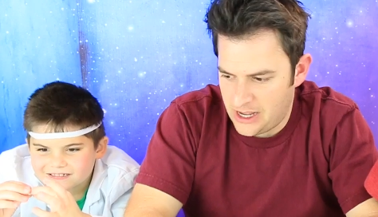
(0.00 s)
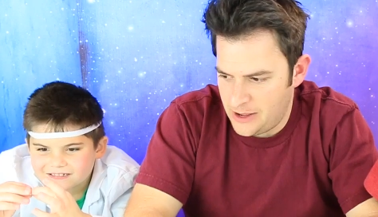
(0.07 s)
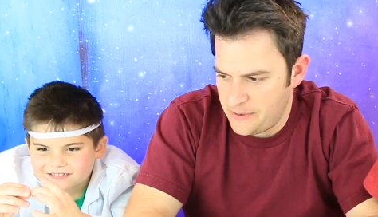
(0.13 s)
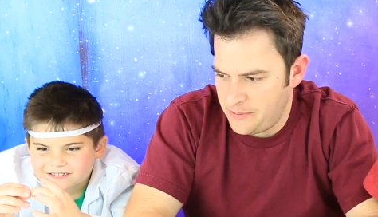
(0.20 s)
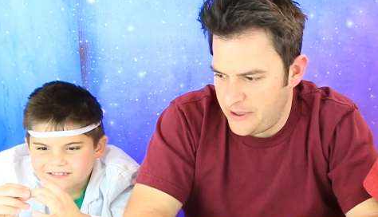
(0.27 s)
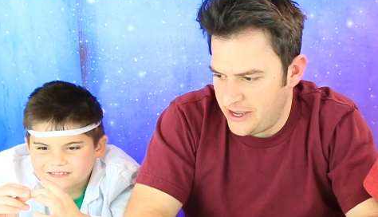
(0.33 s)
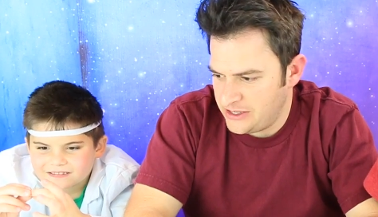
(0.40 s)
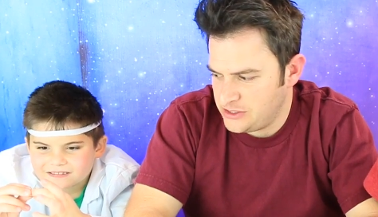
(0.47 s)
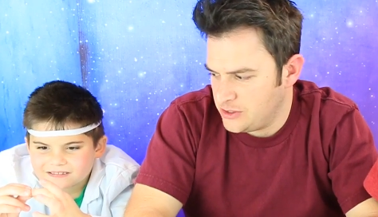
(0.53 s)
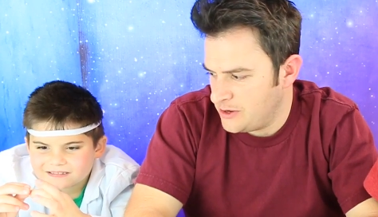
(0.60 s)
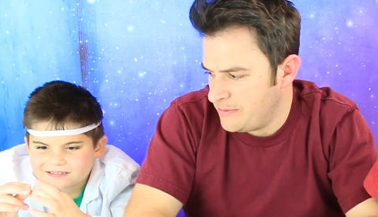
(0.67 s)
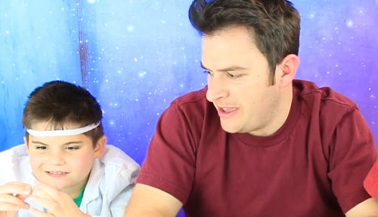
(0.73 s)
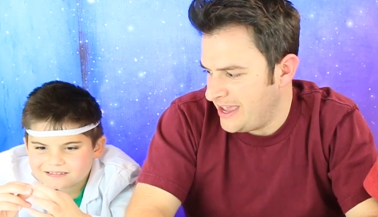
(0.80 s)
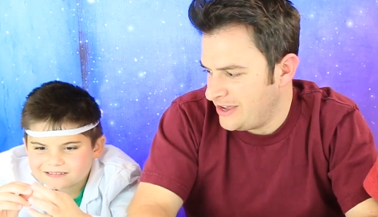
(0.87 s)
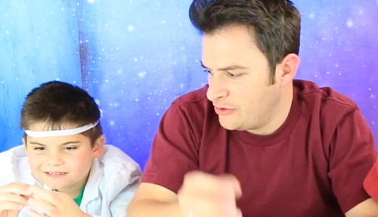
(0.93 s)
Speaker 1: Hobby Pig is gonna
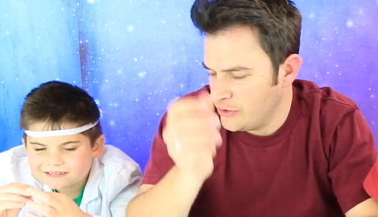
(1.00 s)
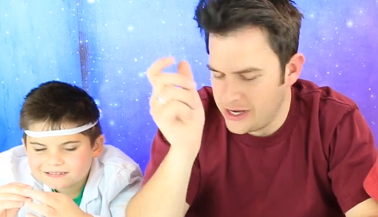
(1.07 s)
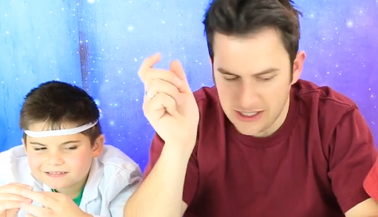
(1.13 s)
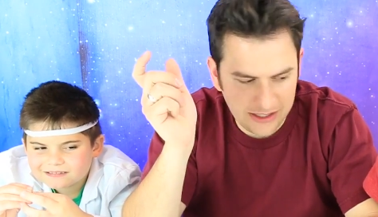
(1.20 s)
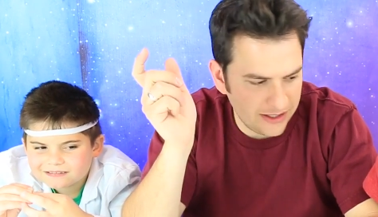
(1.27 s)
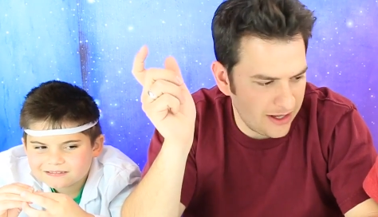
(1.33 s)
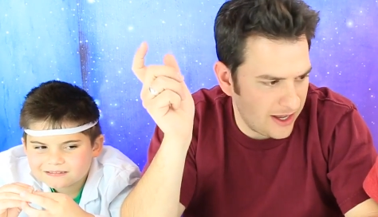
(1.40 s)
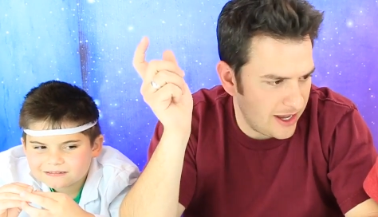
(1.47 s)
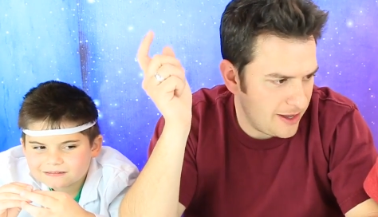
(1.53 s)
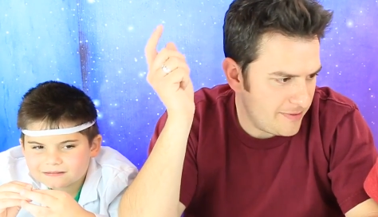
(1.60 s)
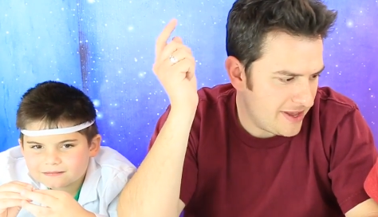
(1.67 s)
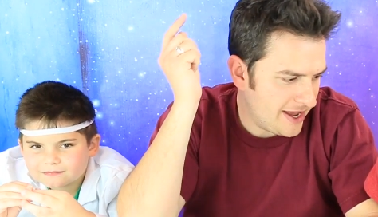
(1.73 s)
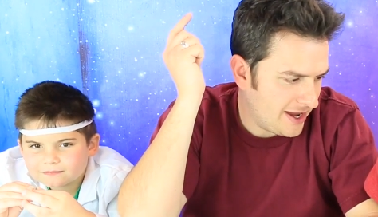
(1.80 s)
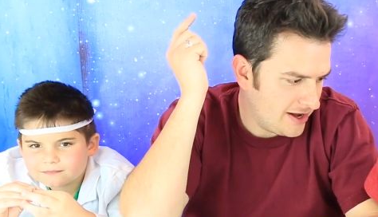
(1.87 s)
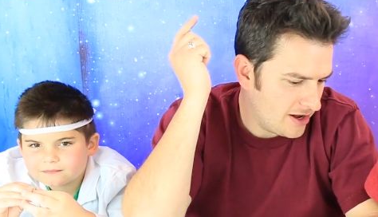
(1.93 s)
make green slime,
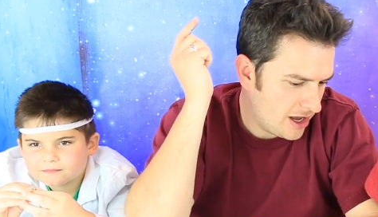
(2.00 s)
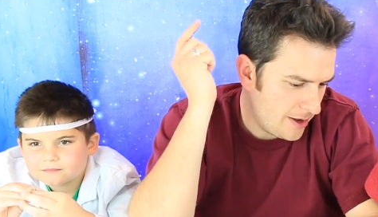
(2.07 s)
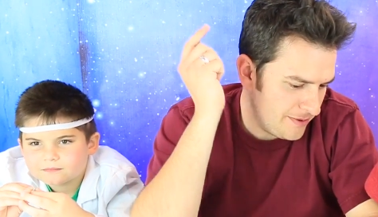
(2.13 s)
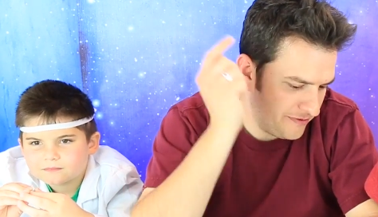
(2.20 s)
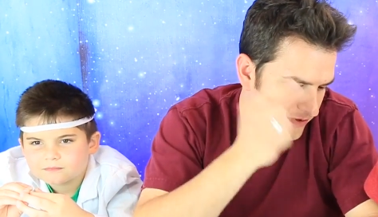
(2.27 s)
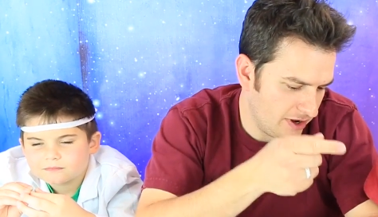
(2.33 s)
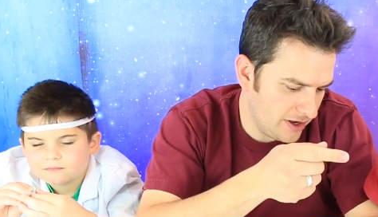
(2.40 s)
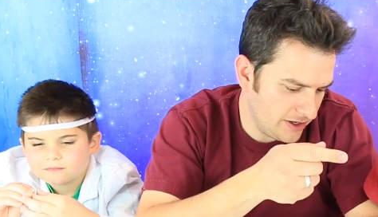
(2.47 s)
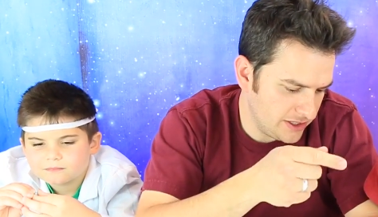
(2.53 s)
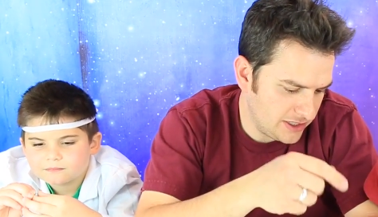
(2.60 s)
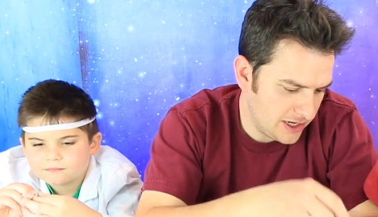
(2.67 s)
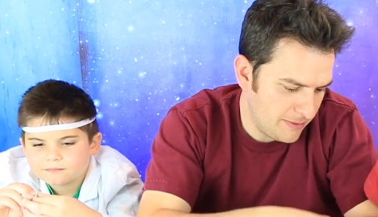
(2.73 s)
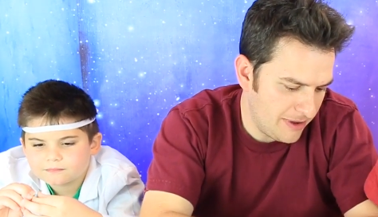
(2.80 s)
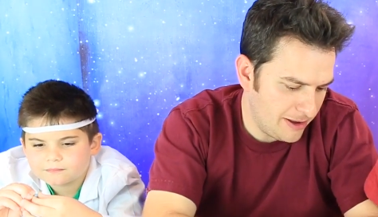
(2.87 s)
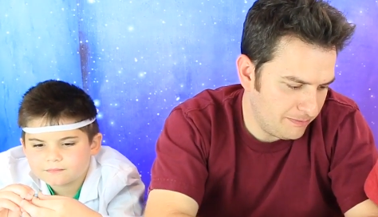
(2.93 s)
and Hobby Frog is
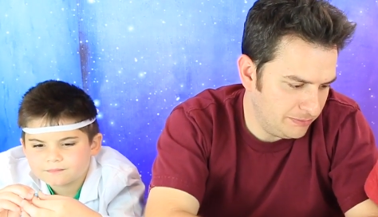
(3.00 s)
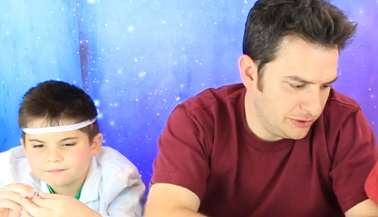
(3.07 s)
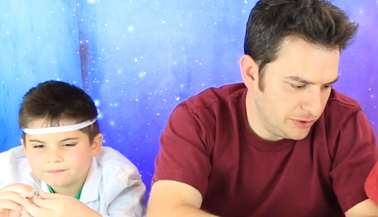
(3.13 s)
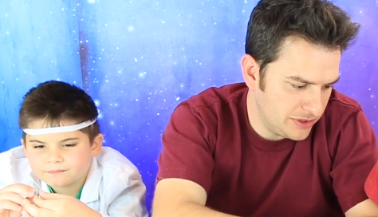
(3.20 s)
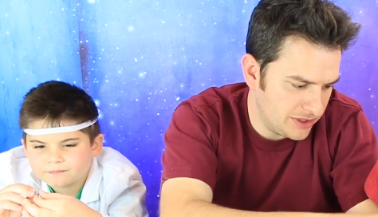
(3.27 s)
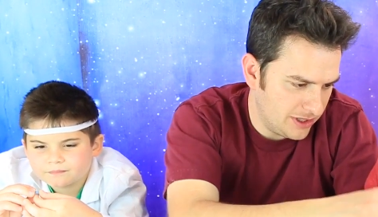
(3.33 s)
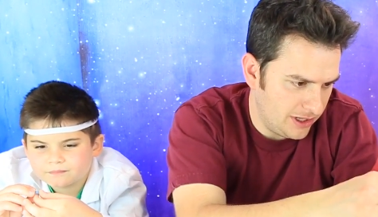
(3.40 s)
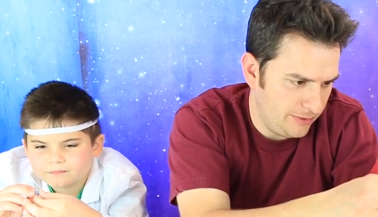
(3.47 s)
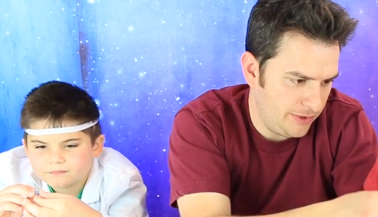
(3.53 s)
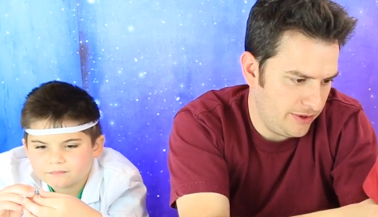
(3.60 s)
gonna make blue slime.